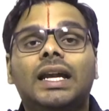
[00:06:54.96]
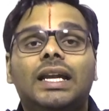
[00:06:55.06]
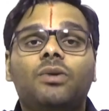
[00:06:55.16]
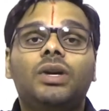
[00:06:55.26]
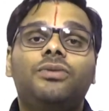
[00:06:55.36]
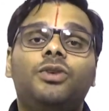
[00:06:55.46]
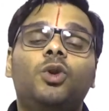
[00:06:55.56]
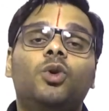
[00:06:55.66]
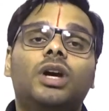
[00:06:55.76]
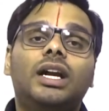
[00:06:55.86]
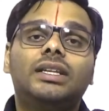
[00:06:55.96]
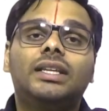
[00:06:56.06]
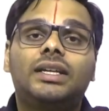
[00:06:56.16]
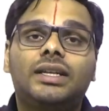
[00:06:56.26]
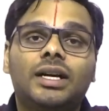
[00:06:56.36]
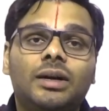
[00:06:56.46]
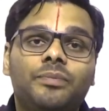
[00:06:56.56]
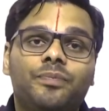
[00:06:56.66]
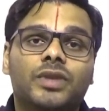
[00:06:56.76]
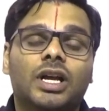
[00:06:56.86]
Now, if you look at the
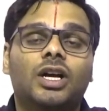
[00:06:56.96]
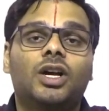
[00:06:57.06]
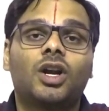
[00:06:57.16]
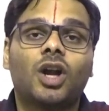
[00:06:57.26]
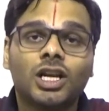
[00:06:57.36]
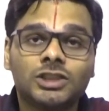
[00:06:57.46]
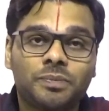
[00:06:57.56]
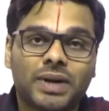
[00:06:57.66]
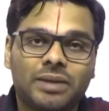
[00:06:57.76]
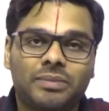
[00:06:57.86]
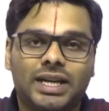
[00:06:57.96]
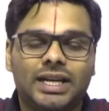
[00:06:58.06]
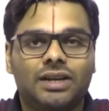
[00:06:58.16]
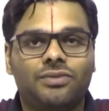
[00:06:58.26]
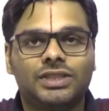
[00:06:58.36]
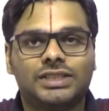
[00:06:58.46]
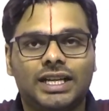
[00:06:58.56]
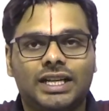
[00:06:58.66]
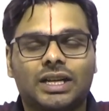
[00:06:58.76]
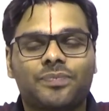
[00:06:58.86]
term gross primary
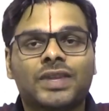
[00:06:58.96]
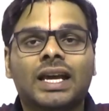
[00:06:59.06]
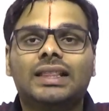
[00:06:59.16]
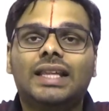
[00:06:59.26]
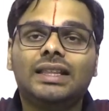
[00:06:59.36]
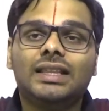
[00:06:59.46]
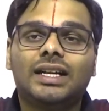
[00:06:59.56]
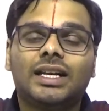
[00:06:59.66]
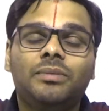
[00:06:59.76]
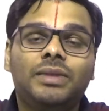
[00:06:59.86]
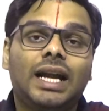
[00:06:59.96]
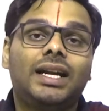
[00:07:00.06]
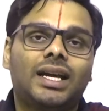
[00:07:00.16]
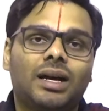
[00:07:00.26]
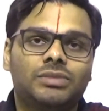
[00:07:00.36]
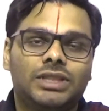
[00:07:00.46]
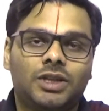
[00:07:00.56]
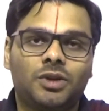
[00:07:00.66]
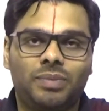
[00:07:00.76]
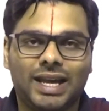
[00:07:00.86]
deficit, then the term net comes
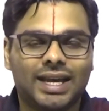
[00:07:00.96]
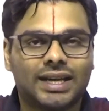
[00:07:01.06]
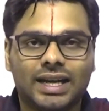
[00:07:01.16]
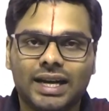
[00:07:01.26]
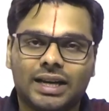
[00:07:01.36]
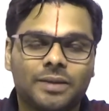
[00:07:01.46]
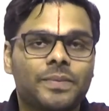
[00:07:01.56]
into play, correct?